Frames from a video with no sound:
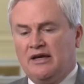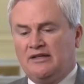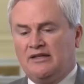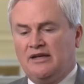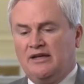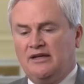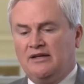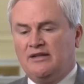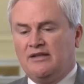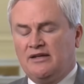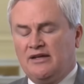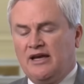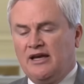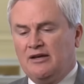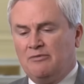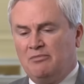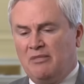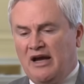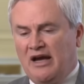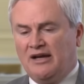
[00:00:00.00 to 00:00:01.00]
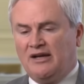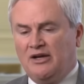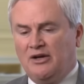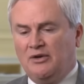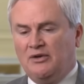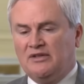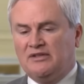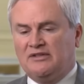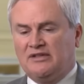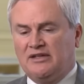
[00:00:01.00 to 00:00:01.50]
At the end of the day, my
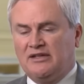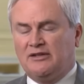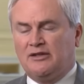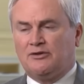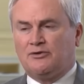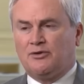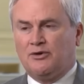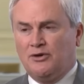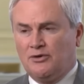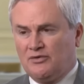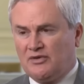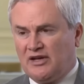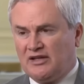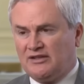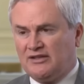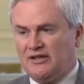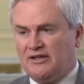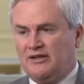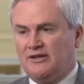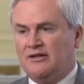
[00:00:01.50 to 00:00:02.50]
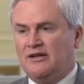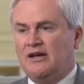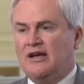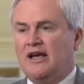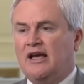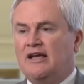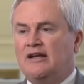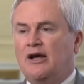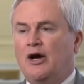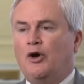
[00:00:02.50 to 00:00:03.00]
goal is to get the truth out there
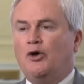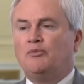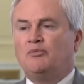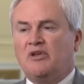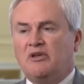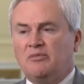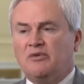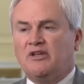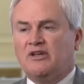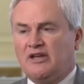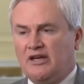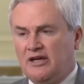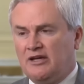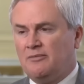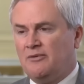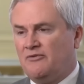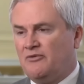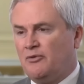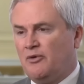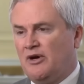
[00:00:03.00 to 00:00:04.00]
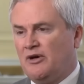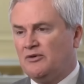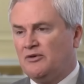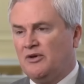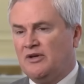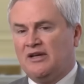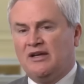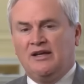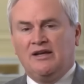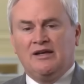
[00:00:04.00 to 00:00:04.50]
and hold people accountable for
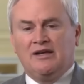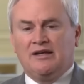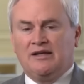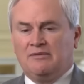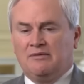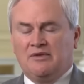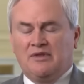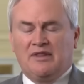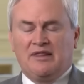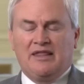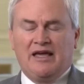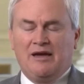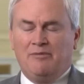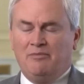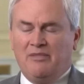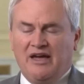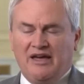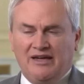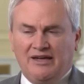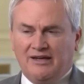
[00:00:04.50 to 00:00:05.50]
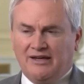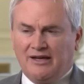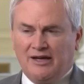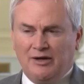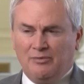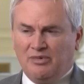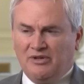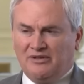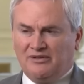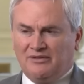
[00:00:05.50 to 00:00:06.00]
wrongdoing. That may
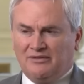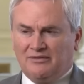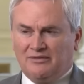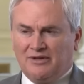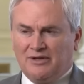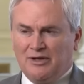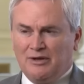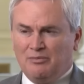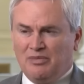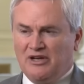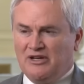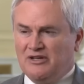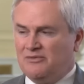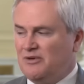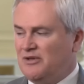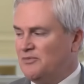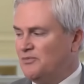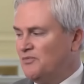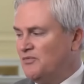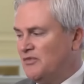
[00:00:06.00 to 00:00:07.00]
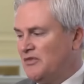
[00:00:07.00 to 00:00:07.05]
encompass impeachment.